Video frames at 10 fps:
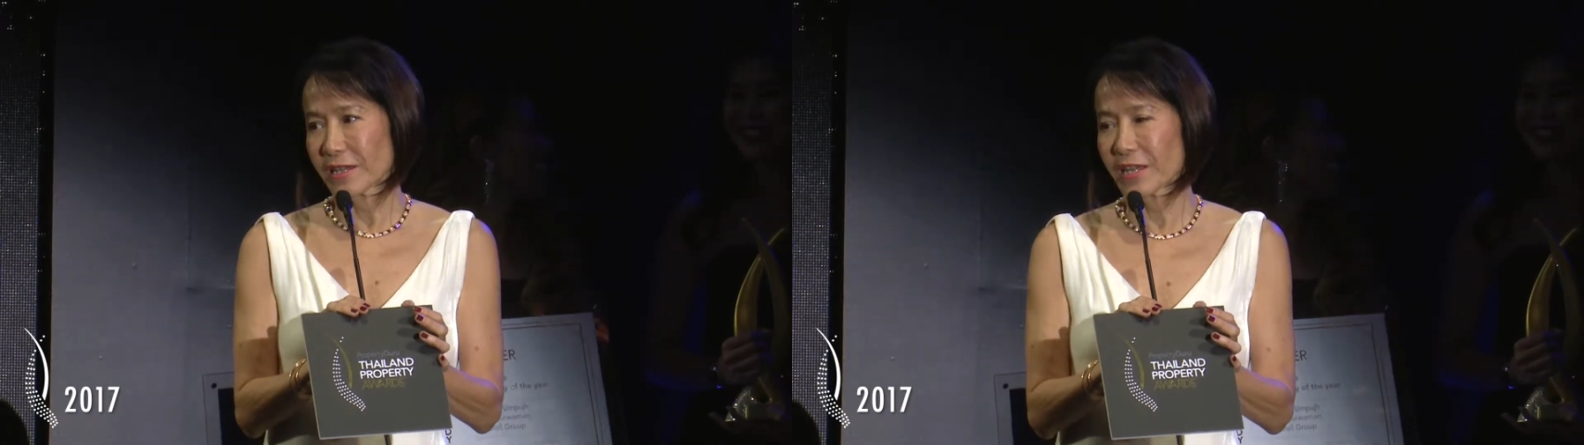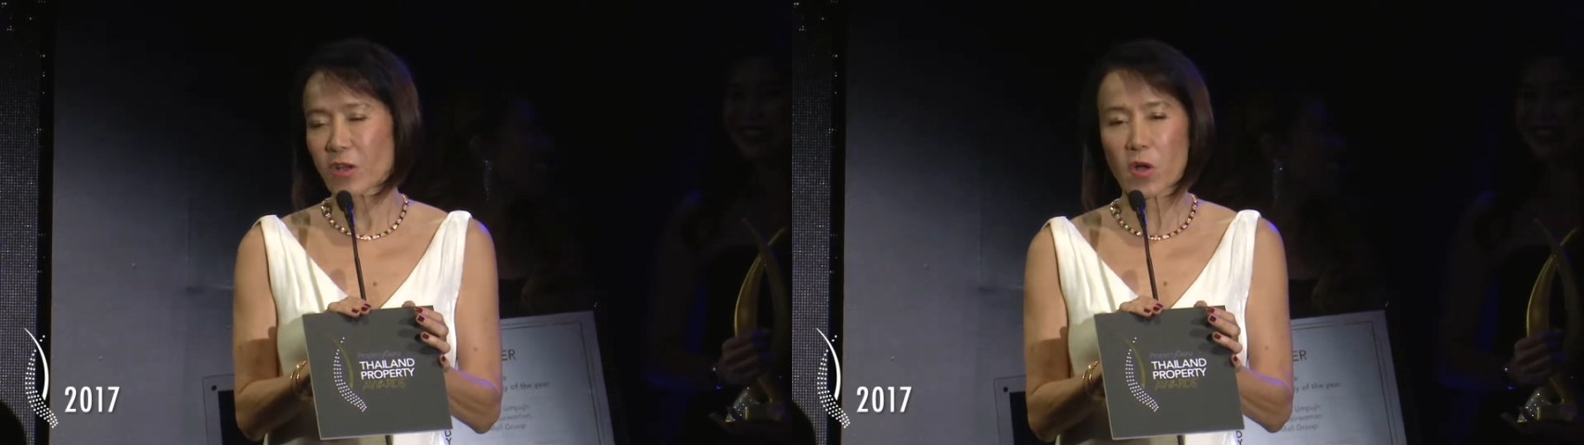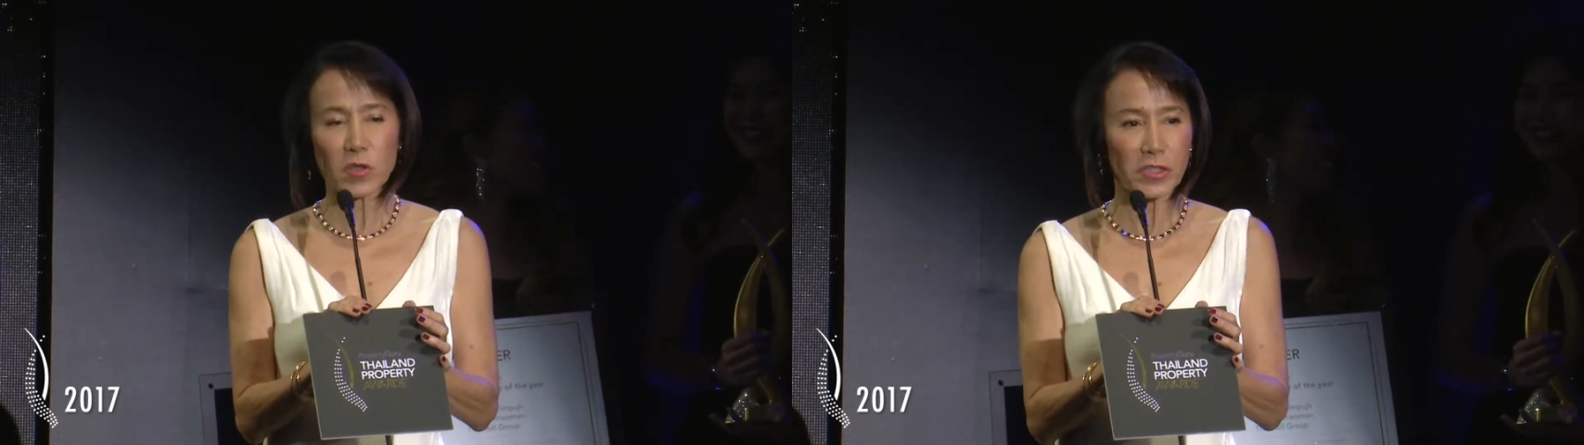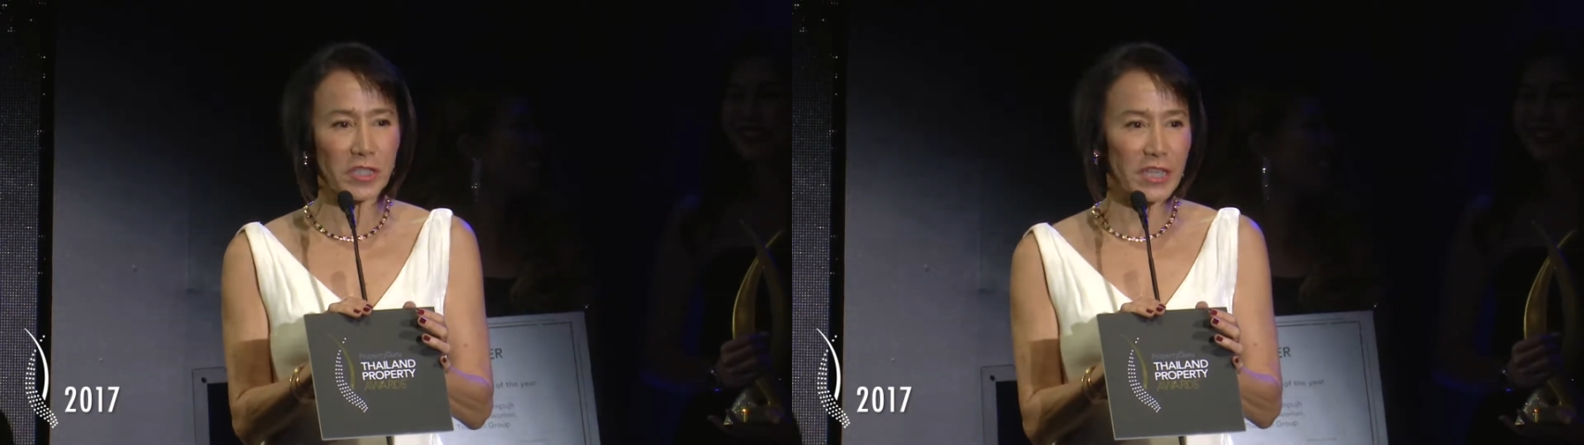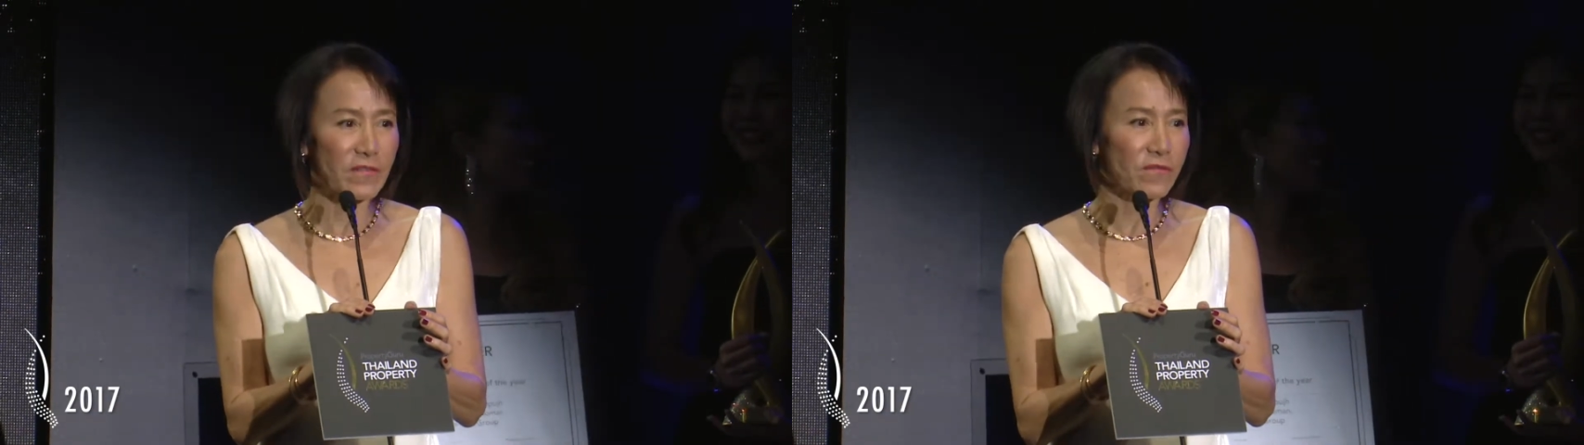and all the
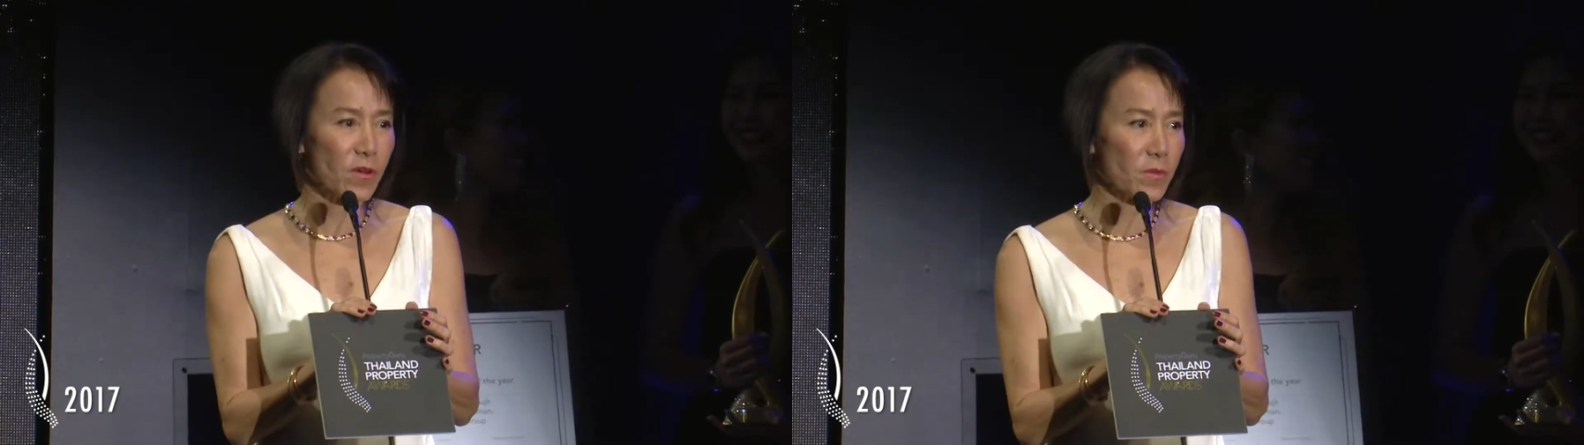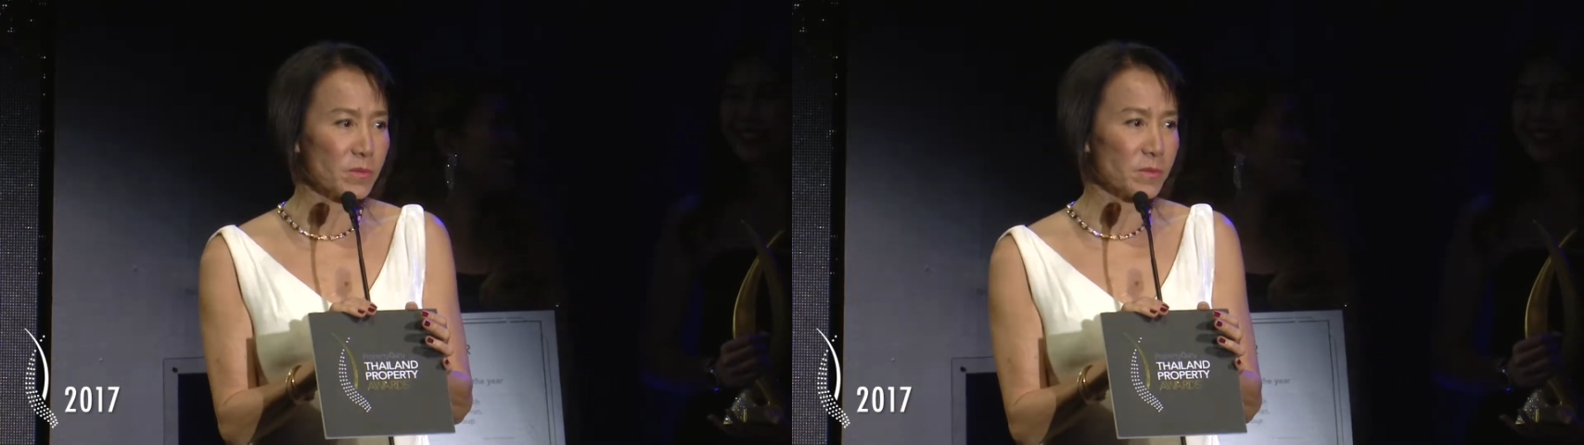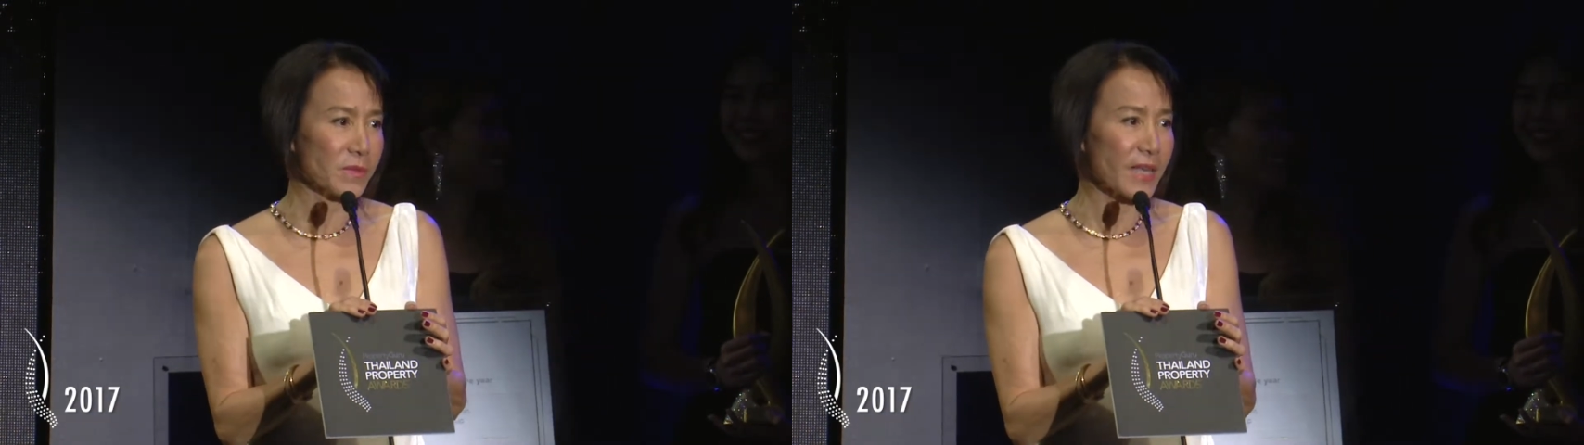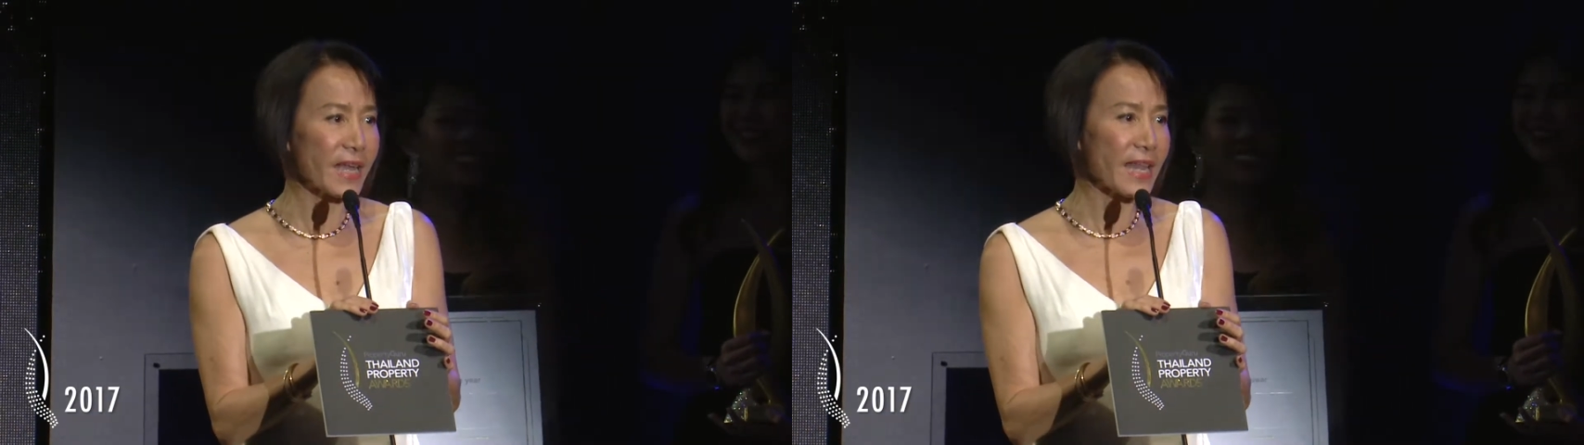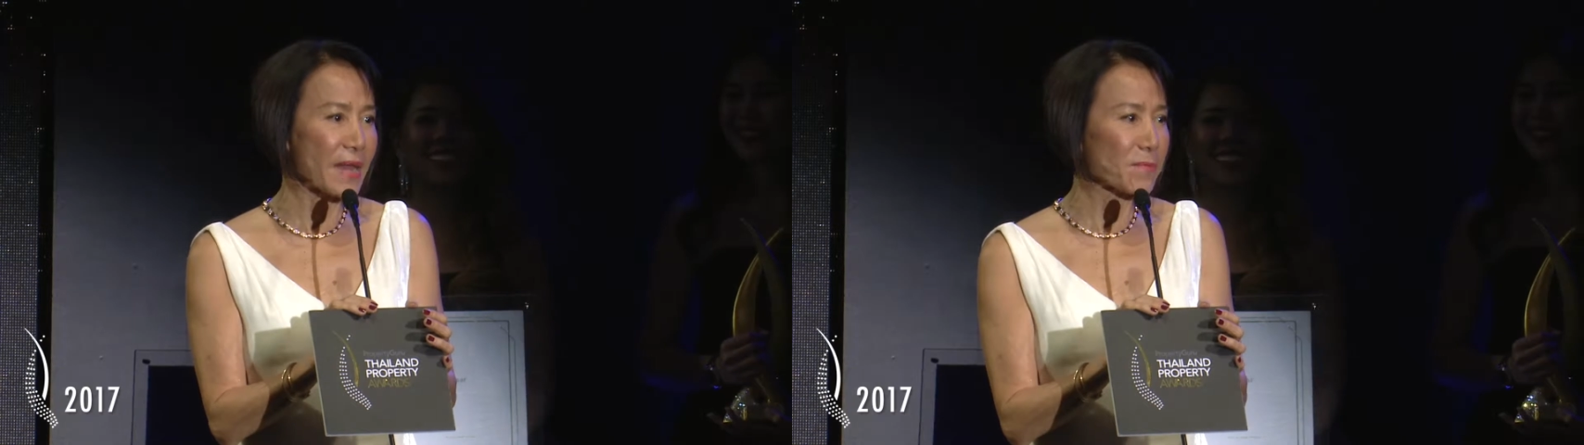team from
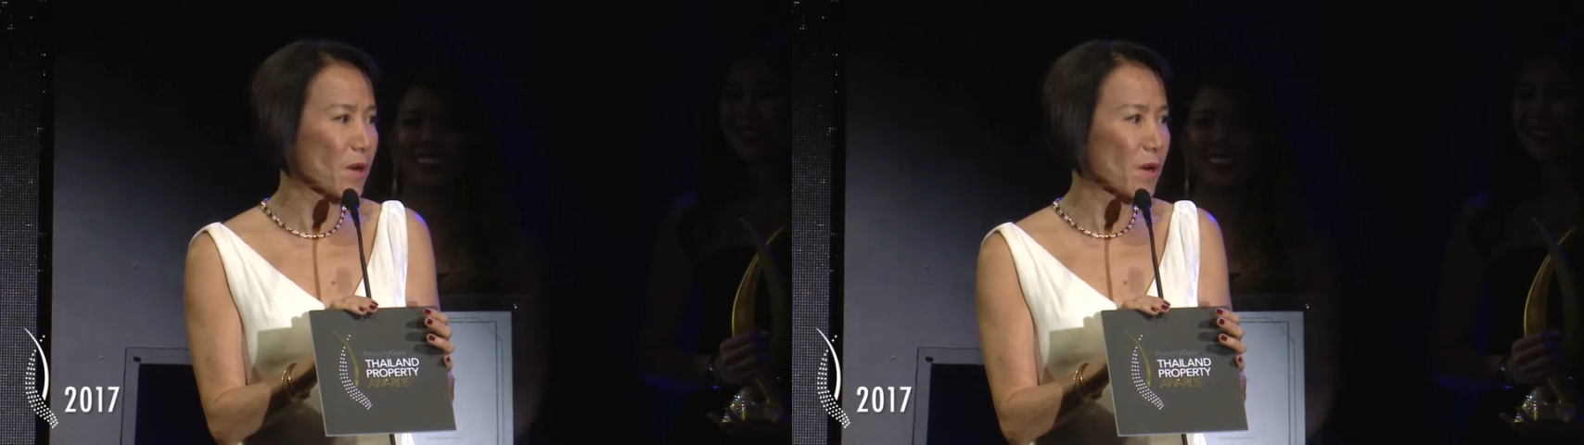Thailand